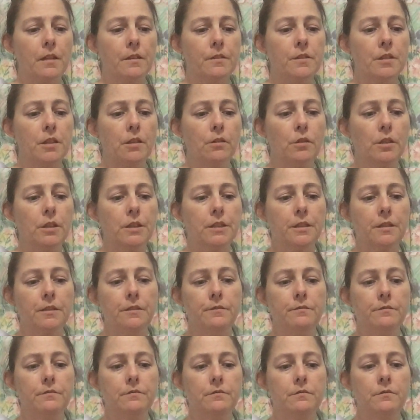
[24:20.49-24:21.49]
so I
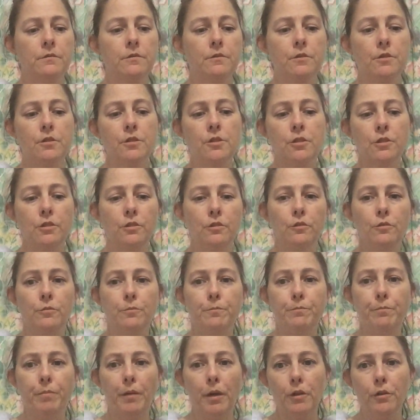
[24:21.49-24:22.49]
can do
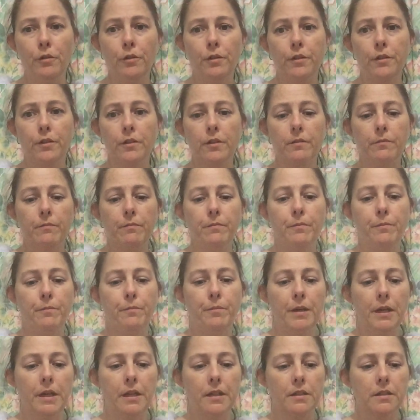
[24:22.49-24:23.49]
both.
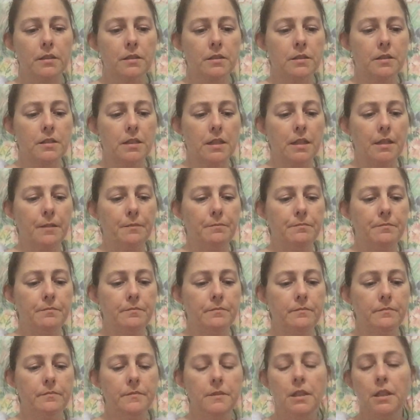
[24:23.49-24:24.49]
But
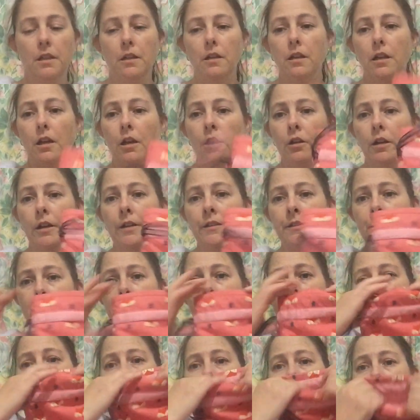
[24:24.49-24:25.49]
oh, and
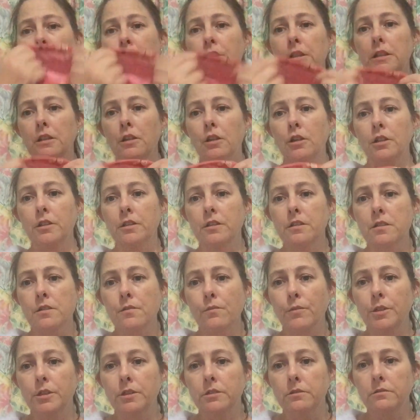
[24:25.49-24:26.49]
this is fully lined
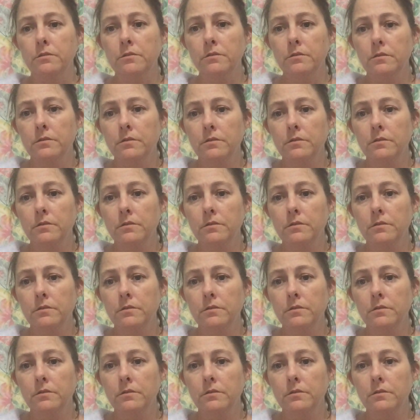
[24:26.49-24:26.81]
as well.